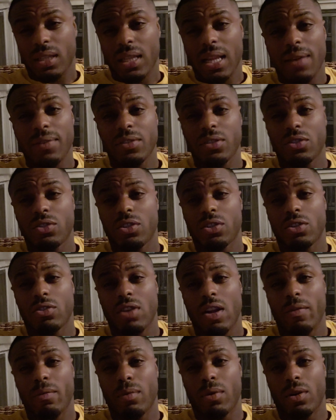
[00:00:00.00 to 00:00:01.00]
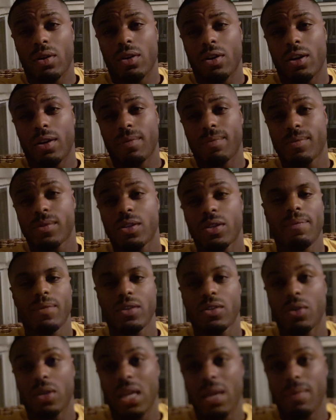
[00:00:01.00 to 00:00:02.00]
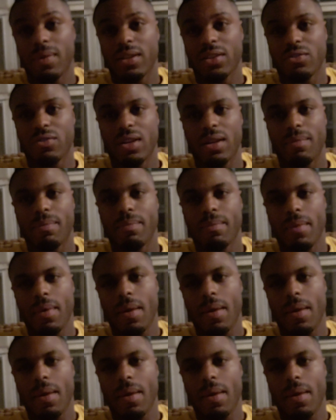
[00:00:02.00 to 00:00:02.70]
life is too short to drive a boring car, so keep it extreme.